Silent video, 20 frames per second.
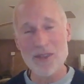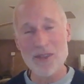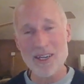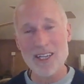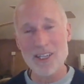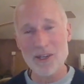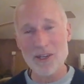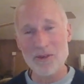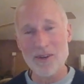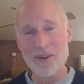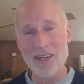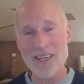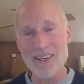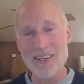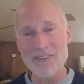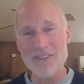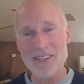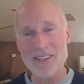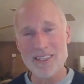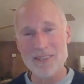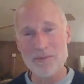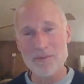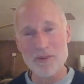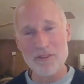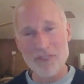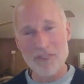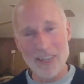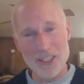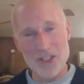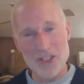that I'll arrive at the
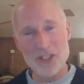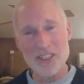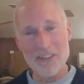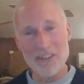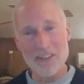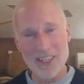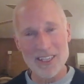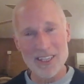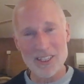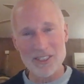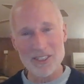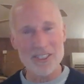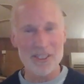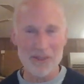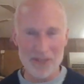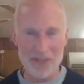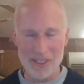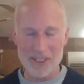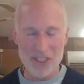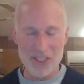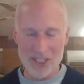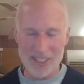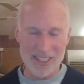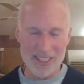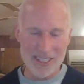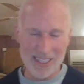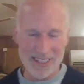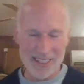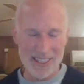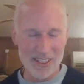perfection of that little no, the cheese.
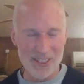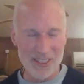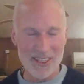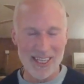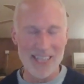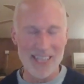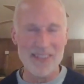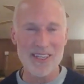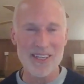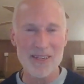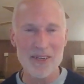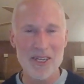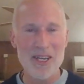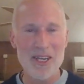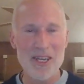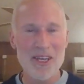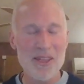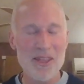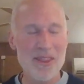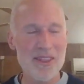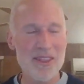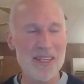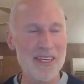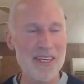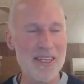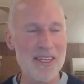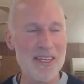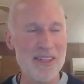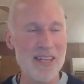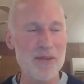It's not that that that.
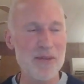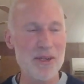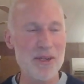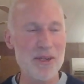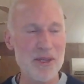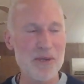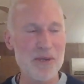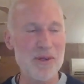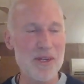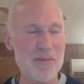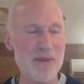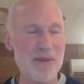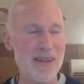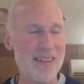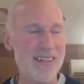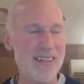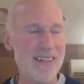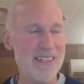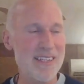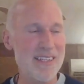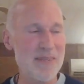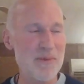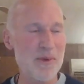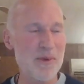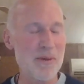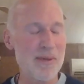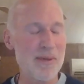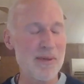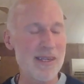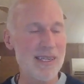Uh, I'm not going to go on about that anymore.
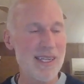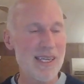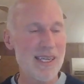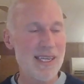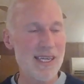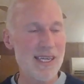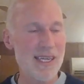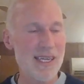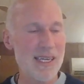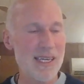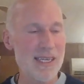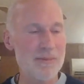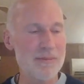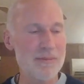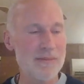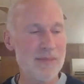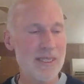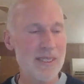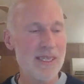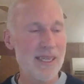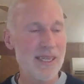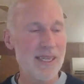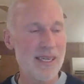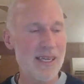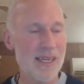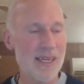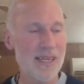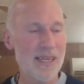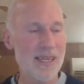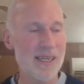But um,
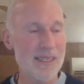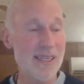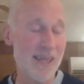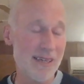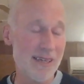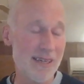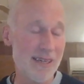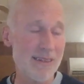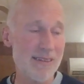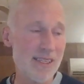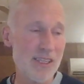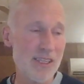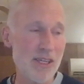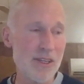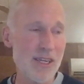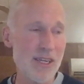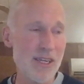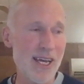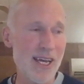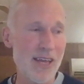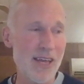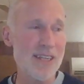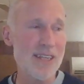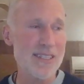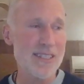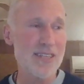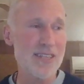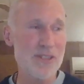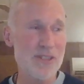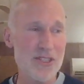yeah, I
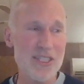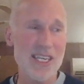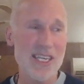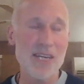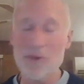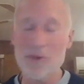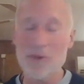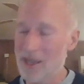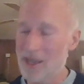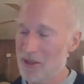think to understand what